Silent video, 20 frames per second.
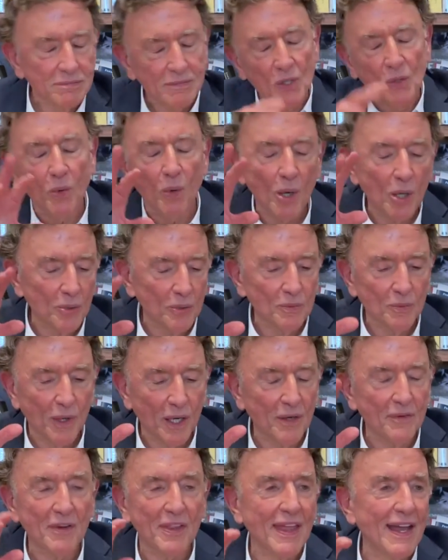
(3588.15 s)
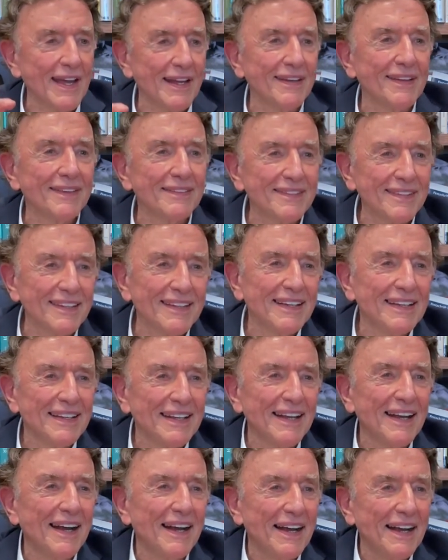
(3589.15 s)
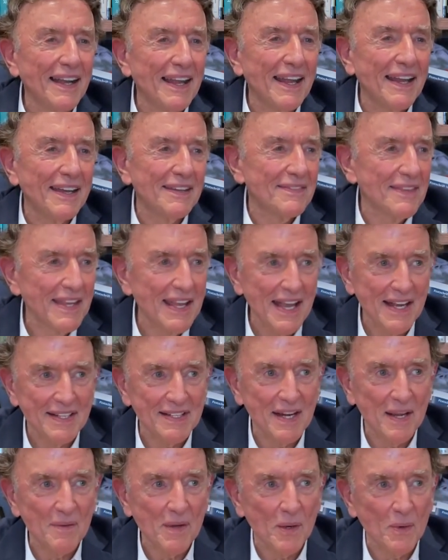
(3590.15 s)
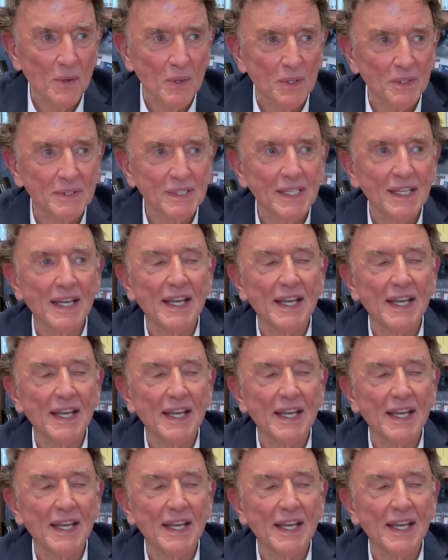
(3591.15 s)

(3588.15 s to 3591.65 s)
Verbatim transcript: quote, whatever that is, uh, and the academic world.